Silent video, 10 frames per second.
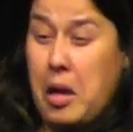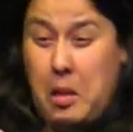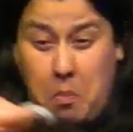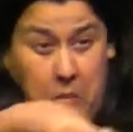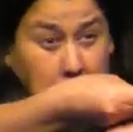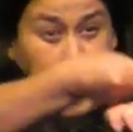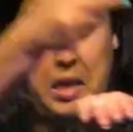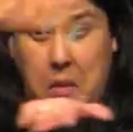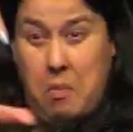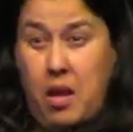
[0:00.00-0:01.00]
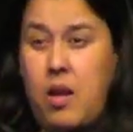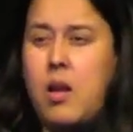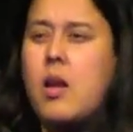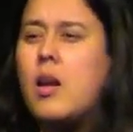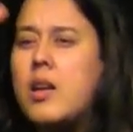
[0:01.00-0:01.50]
sometimes every day
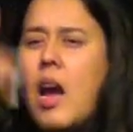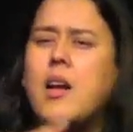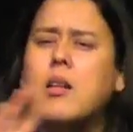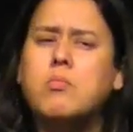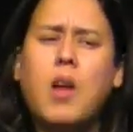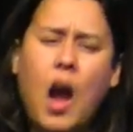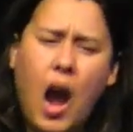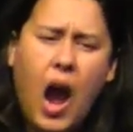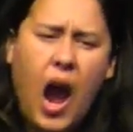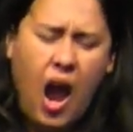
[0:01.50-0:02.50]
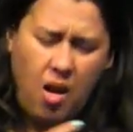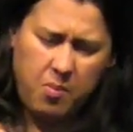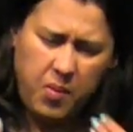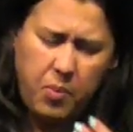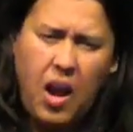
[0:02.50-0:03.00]
with our lives
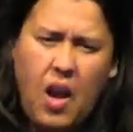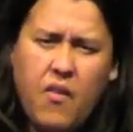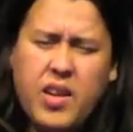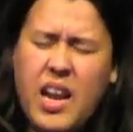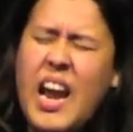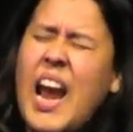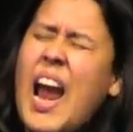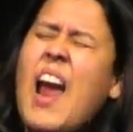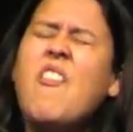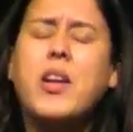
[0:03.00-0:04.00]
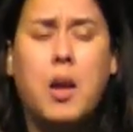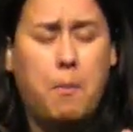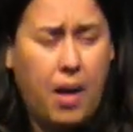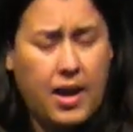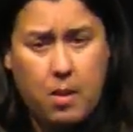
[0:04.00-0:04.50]
and we doubt,
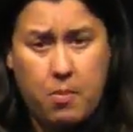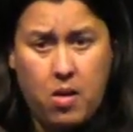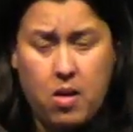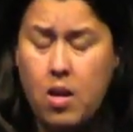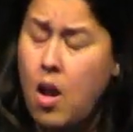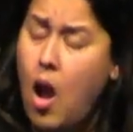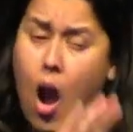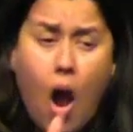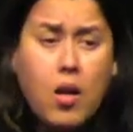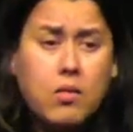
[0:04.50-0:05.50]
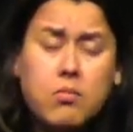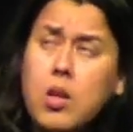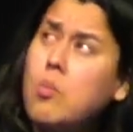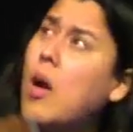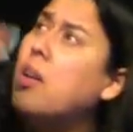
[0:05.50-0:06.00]
oh, are we getting this new
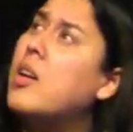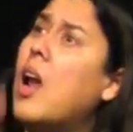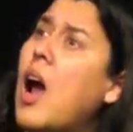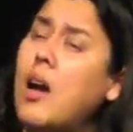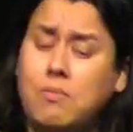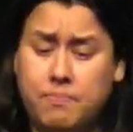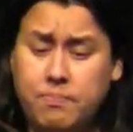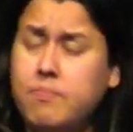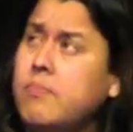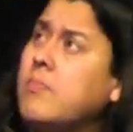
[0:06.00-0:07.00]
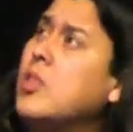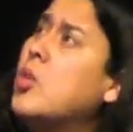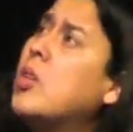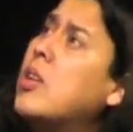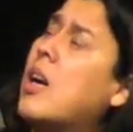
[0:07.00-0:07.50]
car? Or should we buy a used car? Or
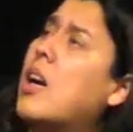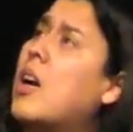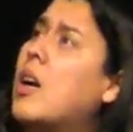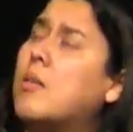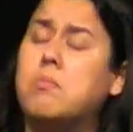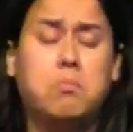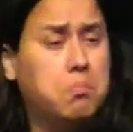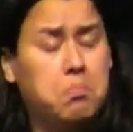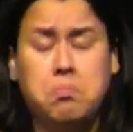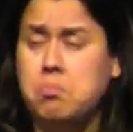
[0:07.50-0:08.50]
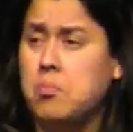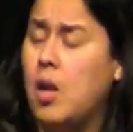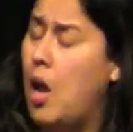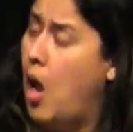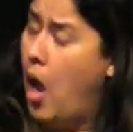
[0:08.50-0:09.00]
should we buy a house? Or should we
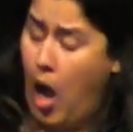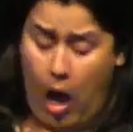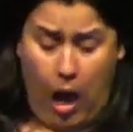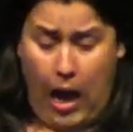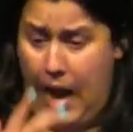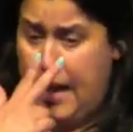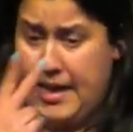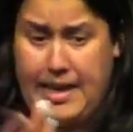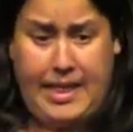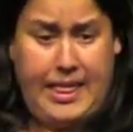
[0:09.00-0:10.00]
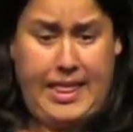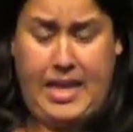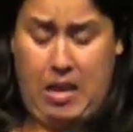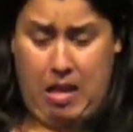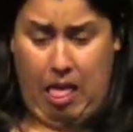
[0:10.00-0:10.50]
get an apartment? We're
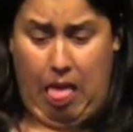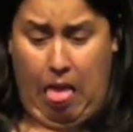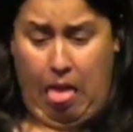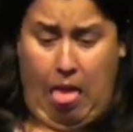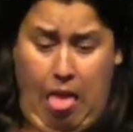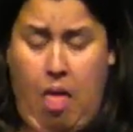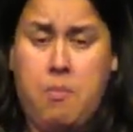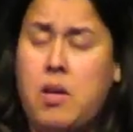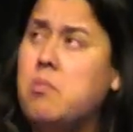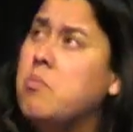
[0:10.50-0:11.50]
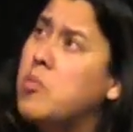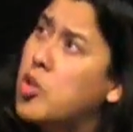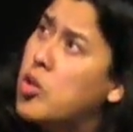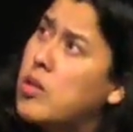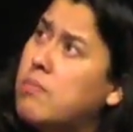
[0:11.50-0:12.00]
not sure. But money, money, money.
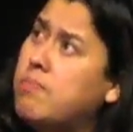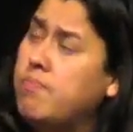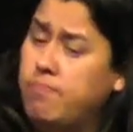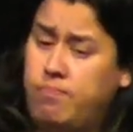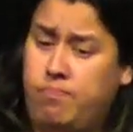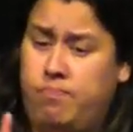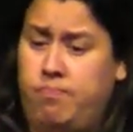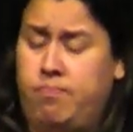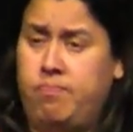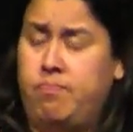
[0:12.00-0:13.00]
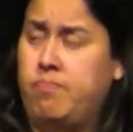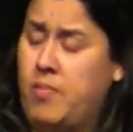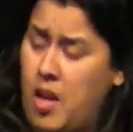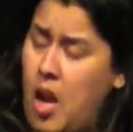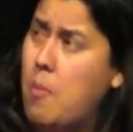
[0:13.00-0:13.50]
What are we going to do about the money?
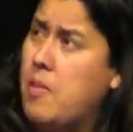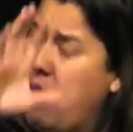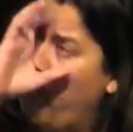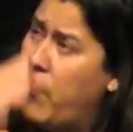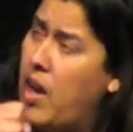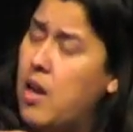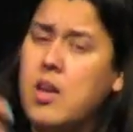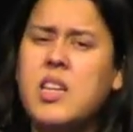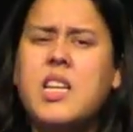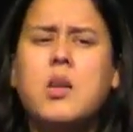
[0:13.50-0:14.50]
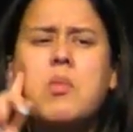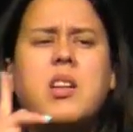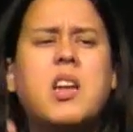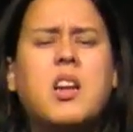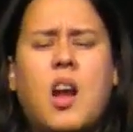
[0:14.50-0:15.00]
And God says, I will
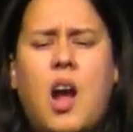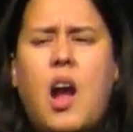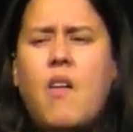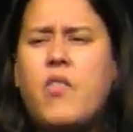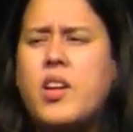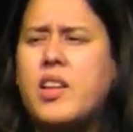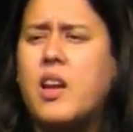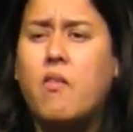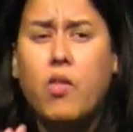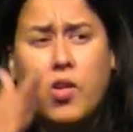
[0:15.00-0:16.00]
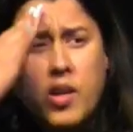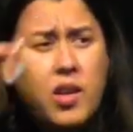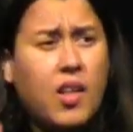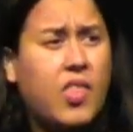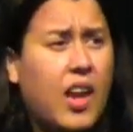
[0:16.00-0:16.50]
provide everything as
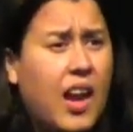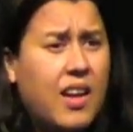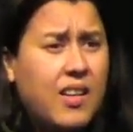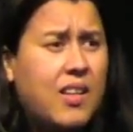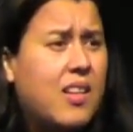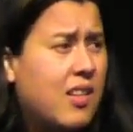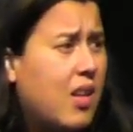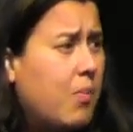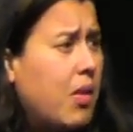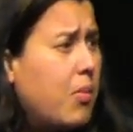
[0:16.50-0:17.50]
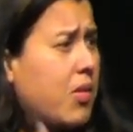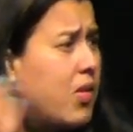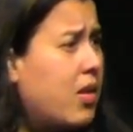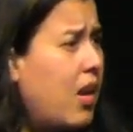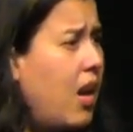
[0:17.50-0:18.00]
possible. Just run to me,
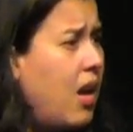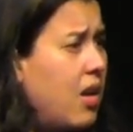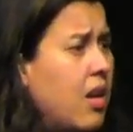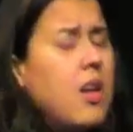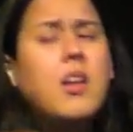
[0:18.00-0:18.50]
and He will take